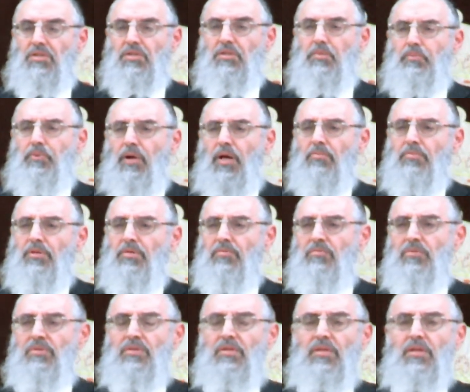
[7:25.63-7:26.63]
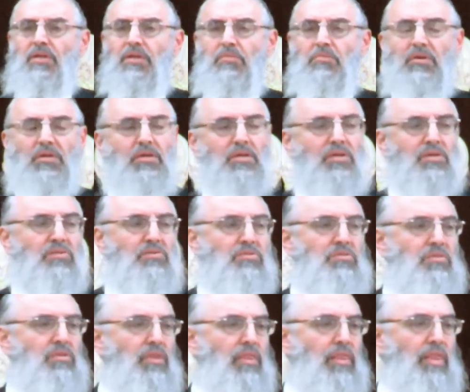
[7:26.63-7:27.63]
The problem with him
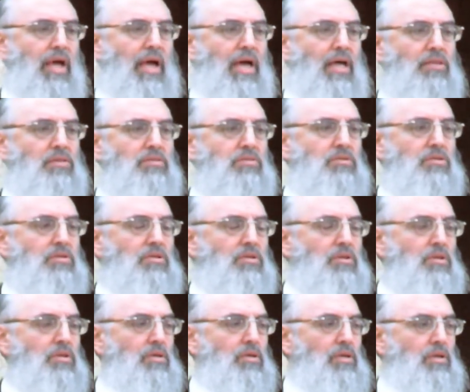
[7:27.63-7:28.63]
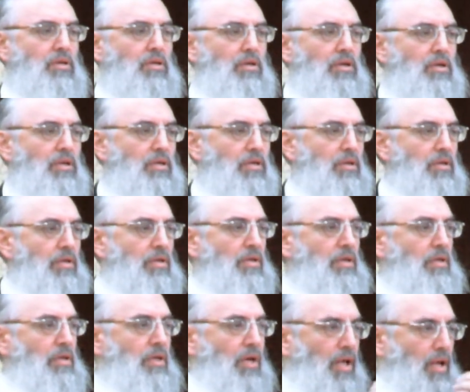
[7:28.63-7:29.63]
is that
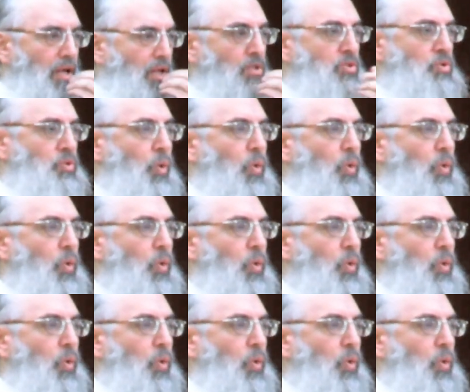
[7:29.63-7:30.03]
he cannot